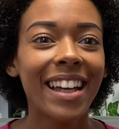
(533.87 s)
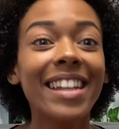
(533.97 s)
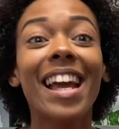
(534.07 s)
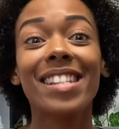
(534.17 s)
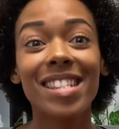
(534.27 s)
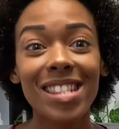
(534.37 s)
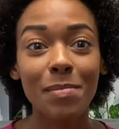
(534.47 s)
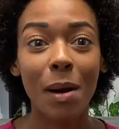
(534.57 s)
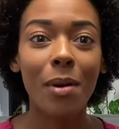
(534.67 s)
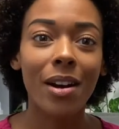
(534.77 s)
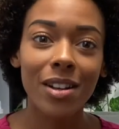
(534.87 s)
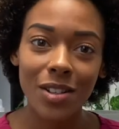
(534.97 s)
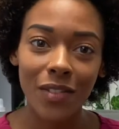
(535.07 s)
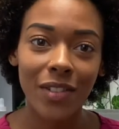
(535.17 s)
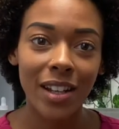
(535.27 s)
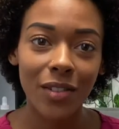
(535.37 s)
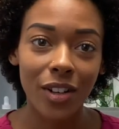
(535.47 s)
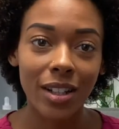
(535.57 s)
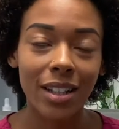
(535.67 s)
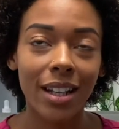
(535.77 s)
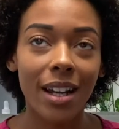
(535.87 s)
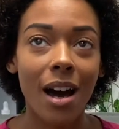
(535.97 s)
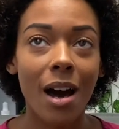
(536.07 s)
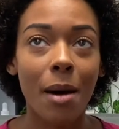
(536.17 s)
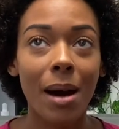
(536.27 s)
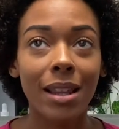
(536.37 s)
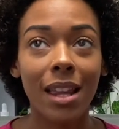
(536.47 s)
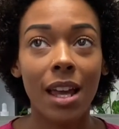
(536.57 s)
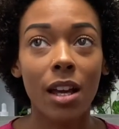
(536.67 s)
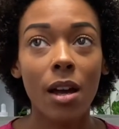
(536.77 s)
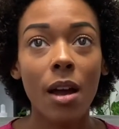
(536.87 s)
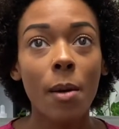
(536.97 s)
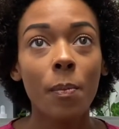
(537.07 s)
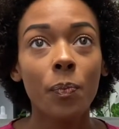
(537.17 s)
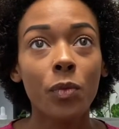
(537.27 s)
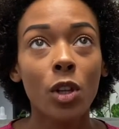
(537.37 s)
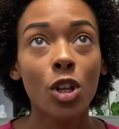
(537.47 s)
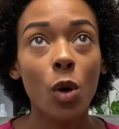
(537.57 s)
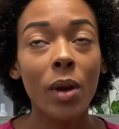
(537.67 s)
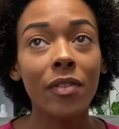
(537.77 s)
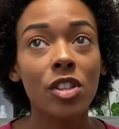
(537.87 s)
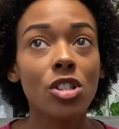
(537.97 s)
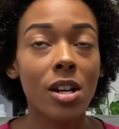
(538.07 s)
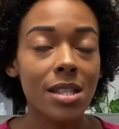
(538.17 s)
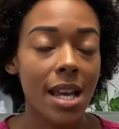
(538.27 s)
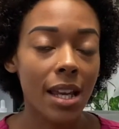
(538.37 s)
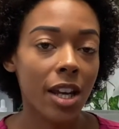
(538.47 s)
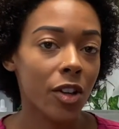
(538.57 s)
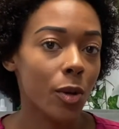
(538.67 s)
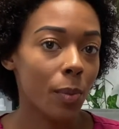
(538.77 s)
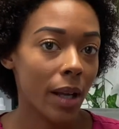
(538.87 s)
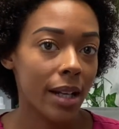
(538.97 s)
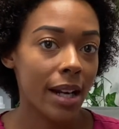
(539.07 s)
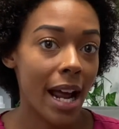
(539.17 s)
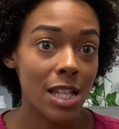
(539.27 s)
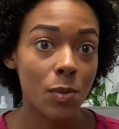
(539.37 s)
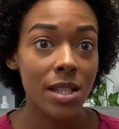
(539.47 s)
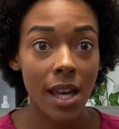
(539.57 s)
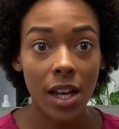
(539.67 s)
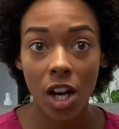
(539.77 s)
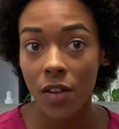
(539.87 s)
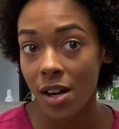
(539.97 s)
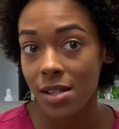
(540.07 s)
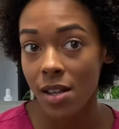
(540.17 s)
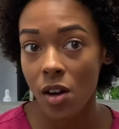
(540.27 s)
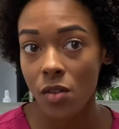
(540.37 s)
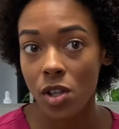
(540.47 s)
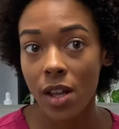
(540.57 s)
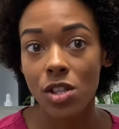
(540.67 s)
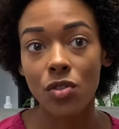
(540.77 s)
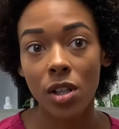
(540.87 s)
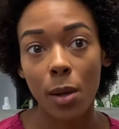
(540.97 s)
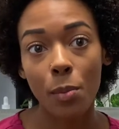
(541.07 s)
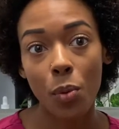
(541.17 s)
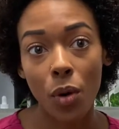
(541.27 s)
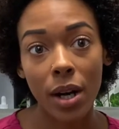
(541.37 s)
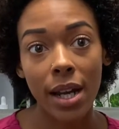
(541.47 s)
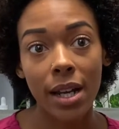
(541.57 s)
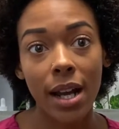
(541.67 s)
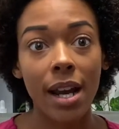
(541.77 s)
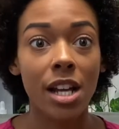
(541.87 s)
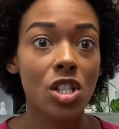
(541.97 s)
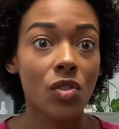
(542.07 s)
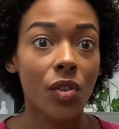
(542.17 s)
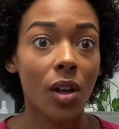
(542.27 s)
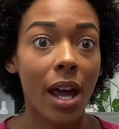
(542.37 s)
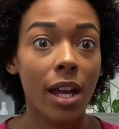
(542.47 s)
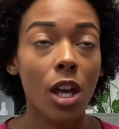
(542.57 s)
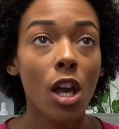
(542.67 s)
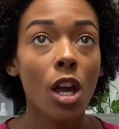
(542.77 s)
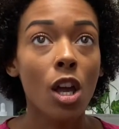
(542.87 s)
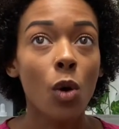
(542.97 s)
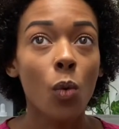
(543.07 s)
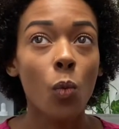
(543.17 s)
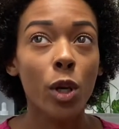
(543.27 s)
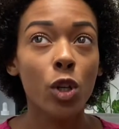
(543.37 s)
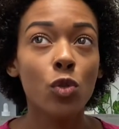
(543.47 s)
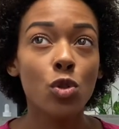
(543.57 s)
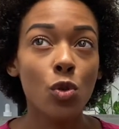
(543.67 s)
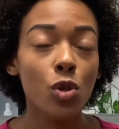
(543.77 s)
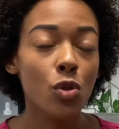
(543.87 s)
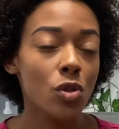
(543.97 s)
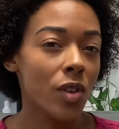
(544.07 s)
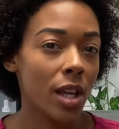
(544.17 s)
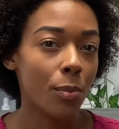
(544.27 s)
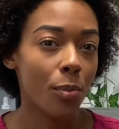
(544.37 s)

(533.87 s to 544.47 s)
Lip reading: Yes, my products are vegan friendly. I think, we have to start taking care of the planet as we take care of ourselves. So that's really important. And I just feel like when you do use vegan